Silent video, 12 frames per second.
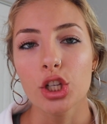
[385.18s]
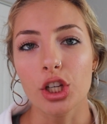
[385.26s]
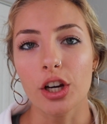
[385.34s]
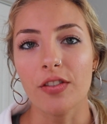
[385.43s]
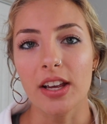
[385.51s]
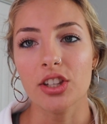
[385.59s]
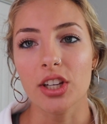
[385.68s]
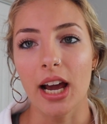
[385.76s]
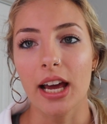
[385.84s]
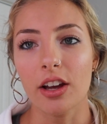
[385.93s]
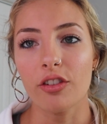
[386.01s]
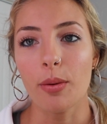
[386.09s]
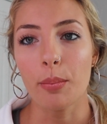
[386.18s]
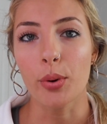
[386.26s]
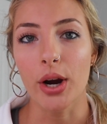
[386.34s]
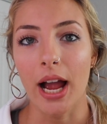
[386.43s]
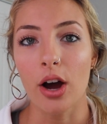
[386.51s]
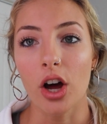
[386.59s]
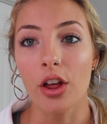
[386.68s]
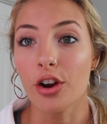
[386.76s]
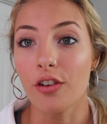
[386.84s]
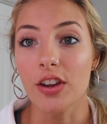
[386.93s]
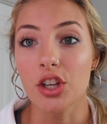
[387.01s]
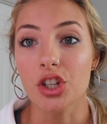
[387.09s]
to your face to kind of bring out
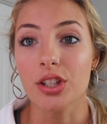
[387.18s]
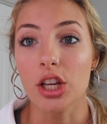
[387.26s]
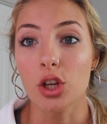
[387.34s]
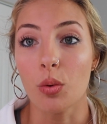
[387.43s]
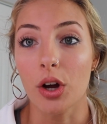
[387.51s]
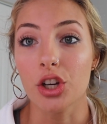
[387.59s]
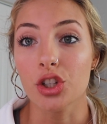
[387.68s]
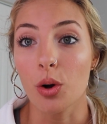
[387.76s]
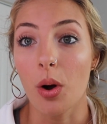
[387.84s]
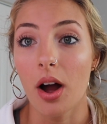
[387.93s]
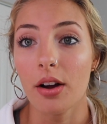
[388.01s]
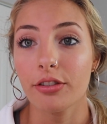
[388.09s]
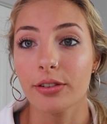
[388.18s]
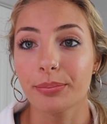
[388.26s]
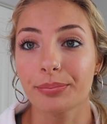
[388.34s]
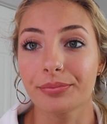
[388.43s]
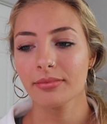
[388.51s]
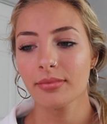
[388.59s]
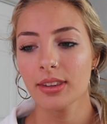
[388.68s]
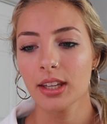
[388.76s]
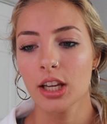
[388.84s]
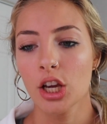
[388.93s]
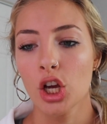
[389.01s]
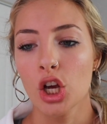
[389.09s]
other features that you want to show off.
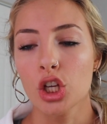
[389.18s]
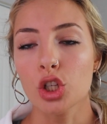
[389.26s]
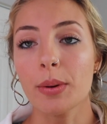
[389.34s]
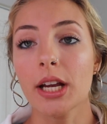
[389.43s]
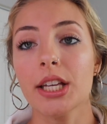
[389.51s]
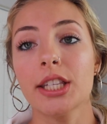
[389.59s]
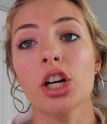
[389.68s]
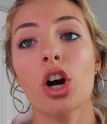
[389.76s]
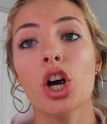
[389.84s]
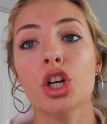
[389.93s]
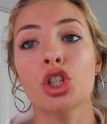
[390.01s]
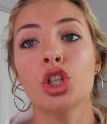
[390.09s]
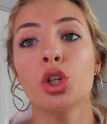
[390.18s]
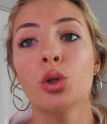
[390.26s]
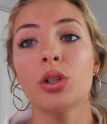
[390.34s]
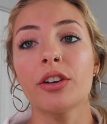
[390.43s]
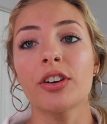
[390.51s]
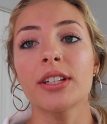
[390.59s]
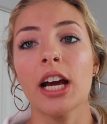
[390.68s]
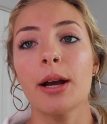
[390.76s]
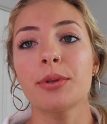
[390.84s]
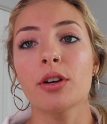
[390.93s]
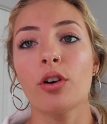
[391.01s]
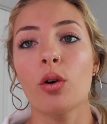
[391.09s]
So because there are 2 different
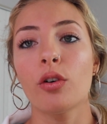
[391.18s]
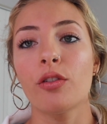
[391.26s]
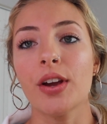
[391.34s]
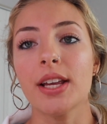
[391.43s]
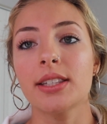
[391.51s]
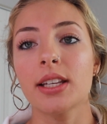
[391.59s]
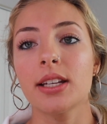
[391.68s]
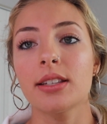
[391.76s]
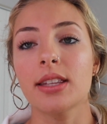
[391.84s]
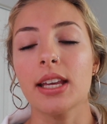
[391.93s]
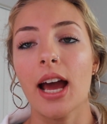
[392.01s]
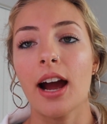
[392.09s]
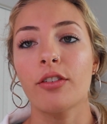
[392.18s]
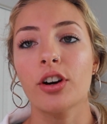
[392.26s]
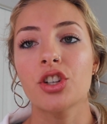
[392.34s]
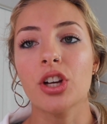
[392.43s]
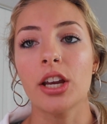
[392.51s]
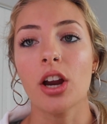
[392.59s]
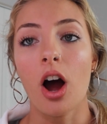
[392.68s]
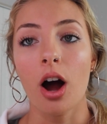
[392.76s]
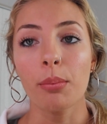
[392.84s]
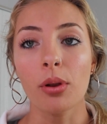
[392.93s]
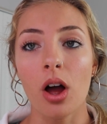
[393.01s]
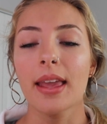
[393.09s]
types of oval faces, the average and
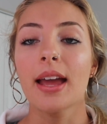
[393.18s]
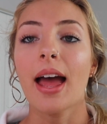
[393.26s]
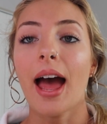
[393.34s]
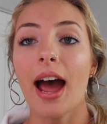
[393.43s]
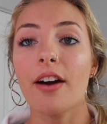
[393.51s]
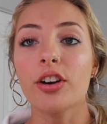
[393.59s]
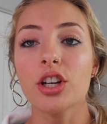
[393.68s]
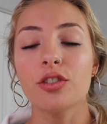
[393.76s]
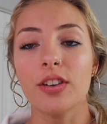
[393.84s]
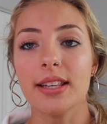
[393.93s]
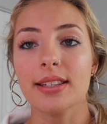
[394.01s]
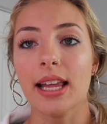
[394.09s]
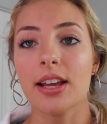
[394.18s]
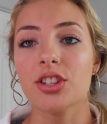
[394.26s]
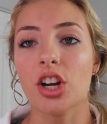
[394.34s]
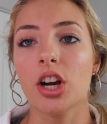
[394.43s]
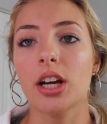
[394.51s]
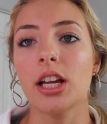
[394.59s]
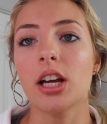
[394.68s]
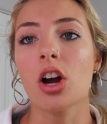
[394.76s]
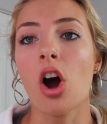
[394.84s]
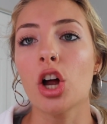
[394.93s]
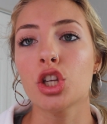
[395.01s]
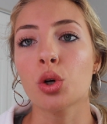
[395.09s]
oblong, average face lengths are gonna
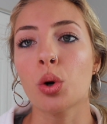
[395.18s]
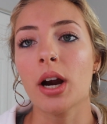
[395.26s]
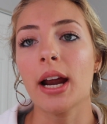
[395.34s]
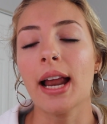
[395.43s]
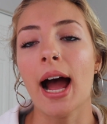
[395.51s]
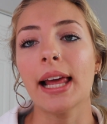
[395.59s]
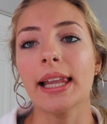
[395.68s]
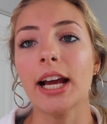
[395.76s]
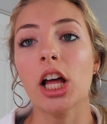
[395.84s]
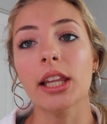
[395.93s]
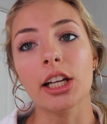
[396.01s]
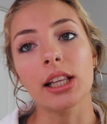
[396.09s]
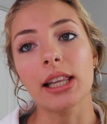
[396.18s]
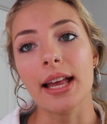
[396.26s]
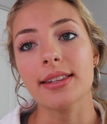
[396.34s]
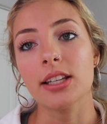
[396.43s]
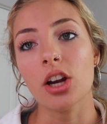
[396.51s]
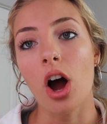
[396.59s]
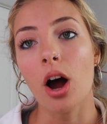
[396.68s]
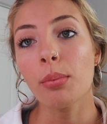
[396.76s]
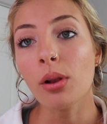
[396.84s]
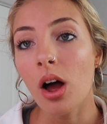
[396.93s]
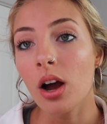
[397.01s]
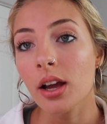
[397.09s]
contour and highlight a little less than
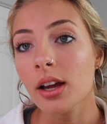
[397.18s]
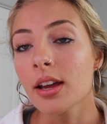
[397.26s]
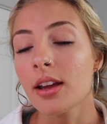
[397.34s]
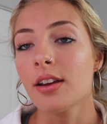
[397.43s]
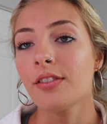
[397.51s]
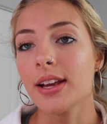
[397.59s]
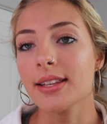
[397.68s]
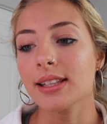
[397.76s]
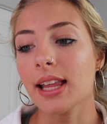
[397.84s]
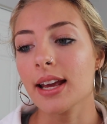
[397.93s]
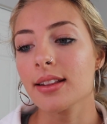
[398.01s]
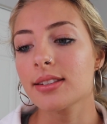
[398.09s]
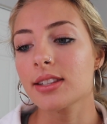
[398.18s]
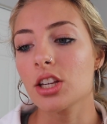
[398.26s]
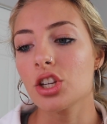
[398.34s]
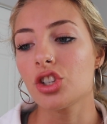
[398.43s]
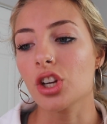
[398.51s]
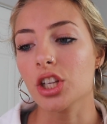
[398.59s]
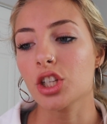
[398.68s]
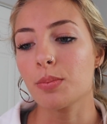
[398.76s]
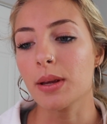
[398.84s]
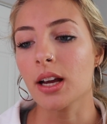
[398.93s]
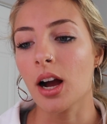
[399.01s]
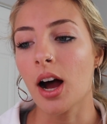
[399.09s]
oblong face lengths, just
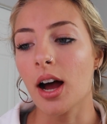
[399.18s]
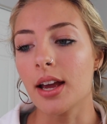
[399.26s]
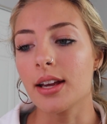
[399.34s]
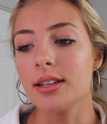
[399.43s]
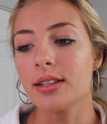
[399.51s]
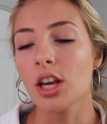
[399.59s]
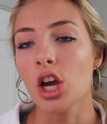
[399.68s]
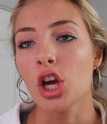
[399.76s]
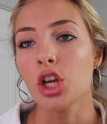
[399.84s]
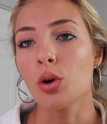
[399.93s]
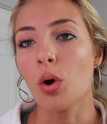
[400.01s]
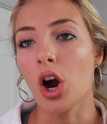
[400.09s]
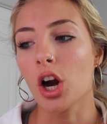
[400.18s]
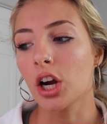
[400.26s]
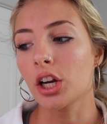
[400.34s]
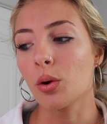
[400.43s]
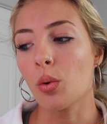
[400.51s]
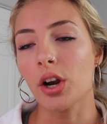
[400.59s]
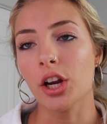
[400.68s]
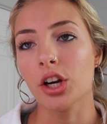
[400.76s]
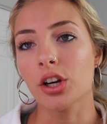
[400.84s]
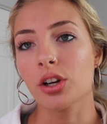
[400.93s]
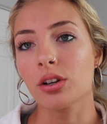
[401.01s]
because you are gonna wanna